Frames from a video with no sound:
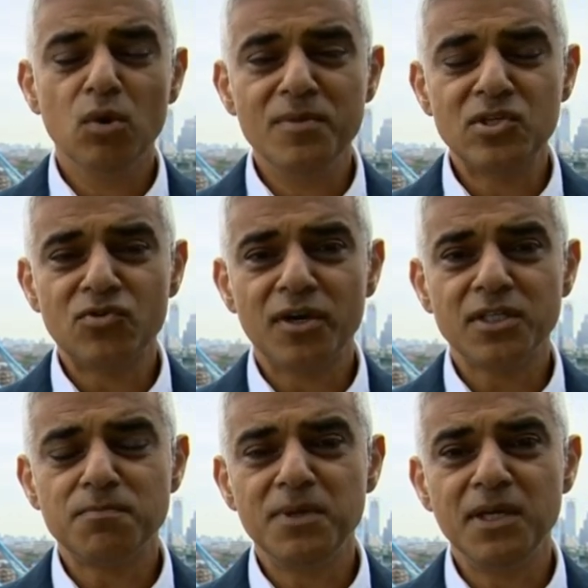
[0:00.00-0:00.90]
women's
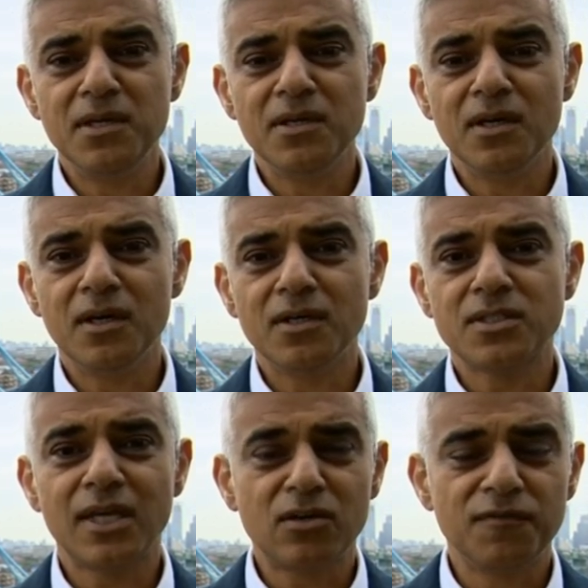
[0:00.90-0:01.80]
rights being
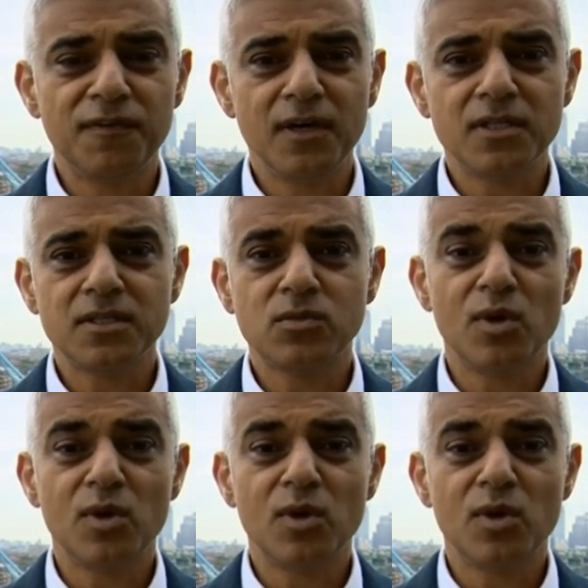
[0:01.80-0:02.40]
uh, sacrificed.